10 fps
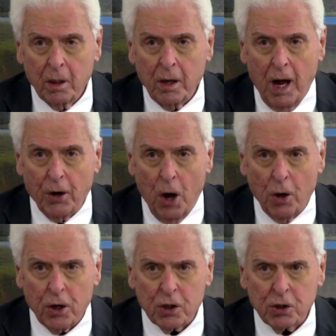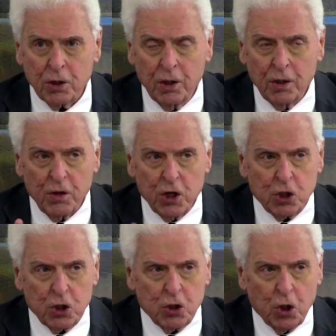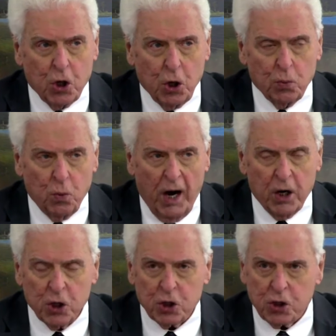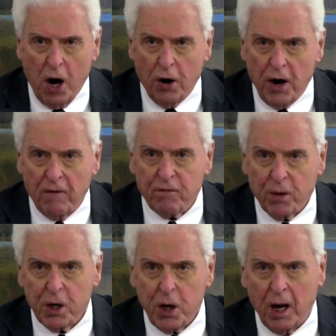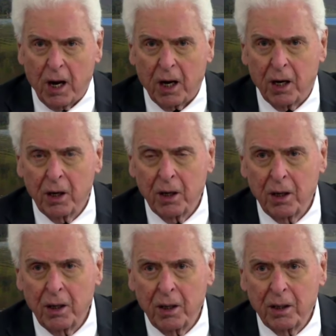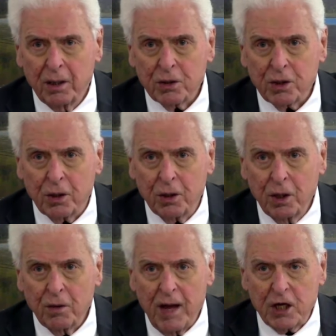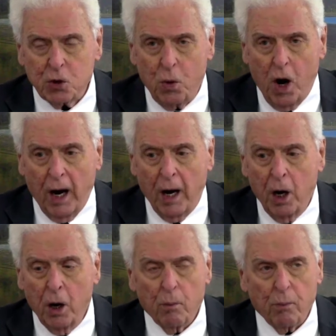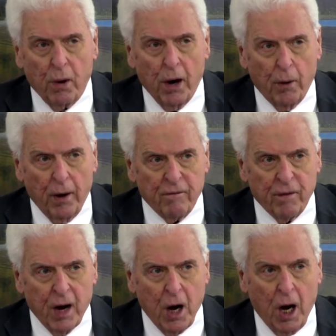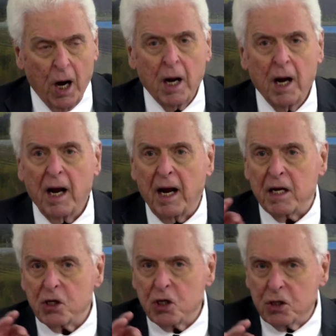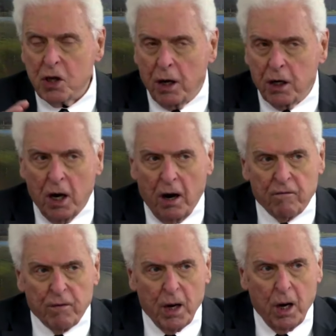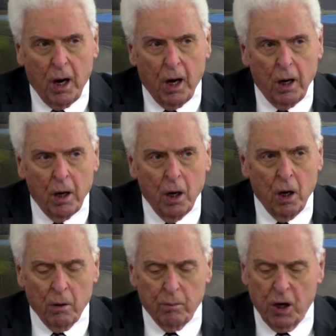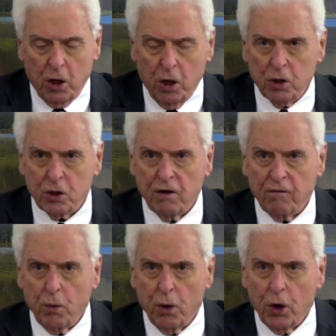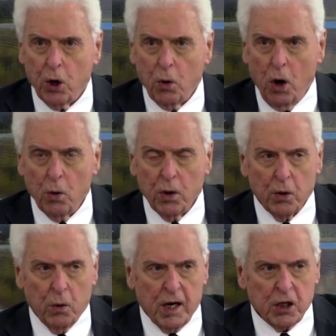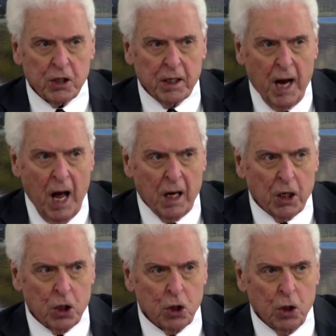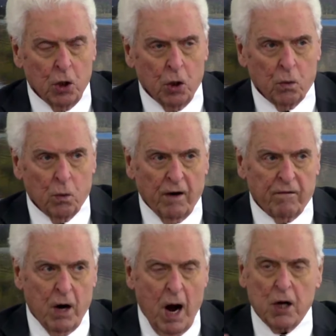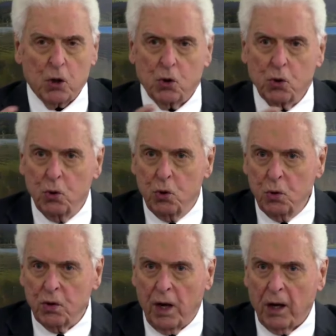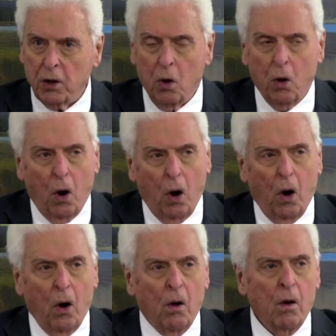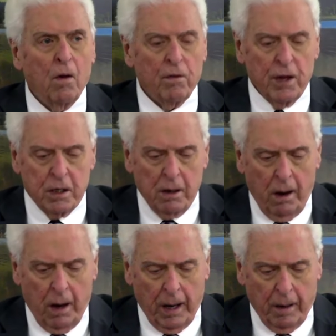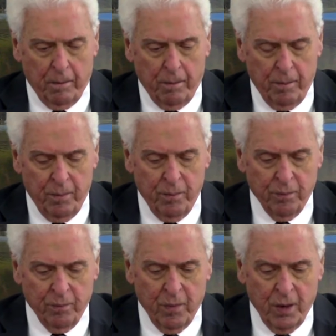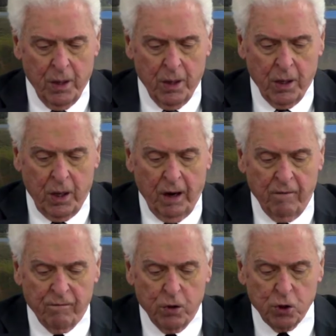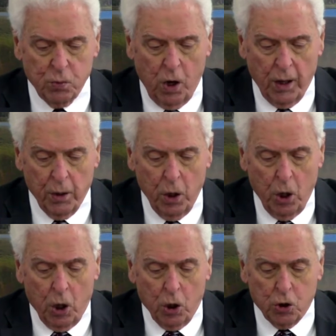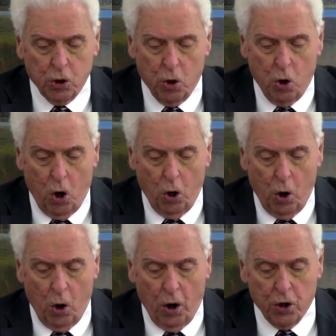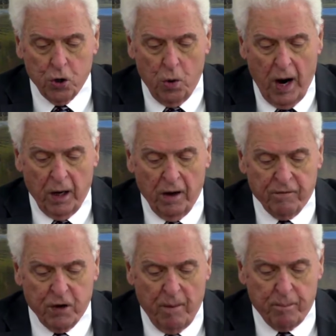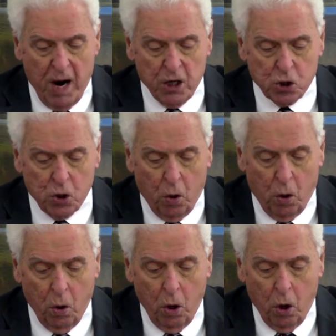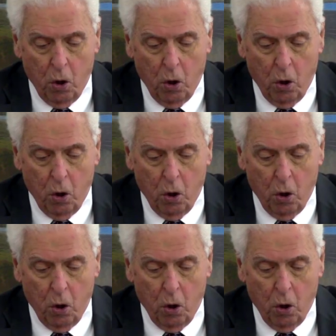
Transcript: Now notice, this is a good way to start every day. See, that's why prayer every day and study every day, because if we're to grow in grace and knowledge, we've got to do that all the time. Okay, verse one, to you, O Lord, do I lift up my soul.